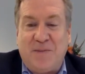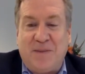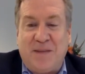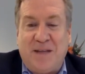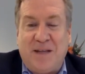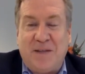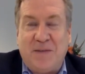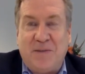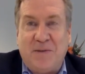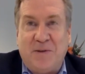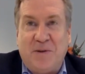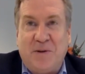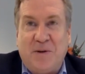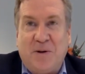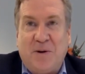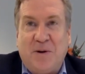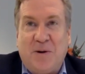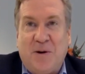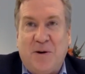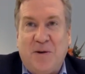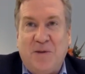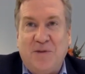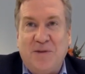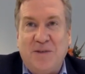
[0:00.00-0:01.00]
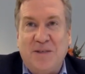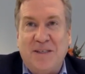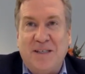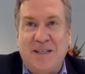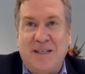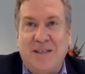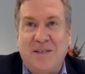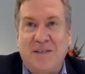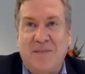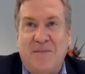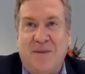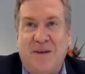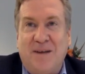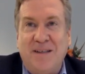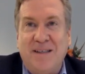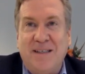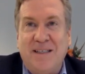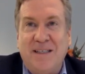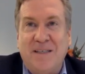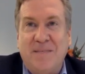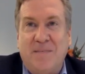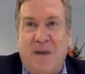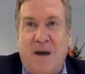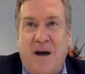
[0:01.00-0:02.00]
that's what they're called for six months,
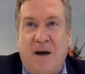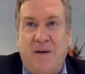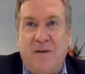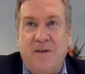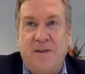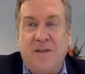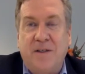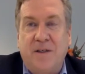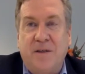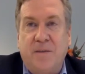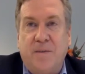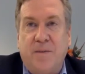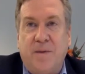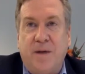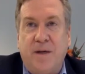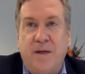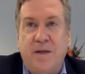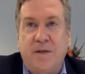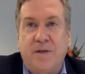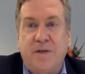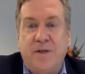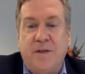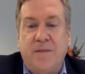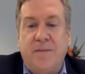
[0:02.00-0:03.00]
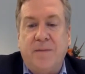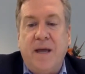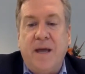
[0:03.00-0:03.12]
his policy apprenticeship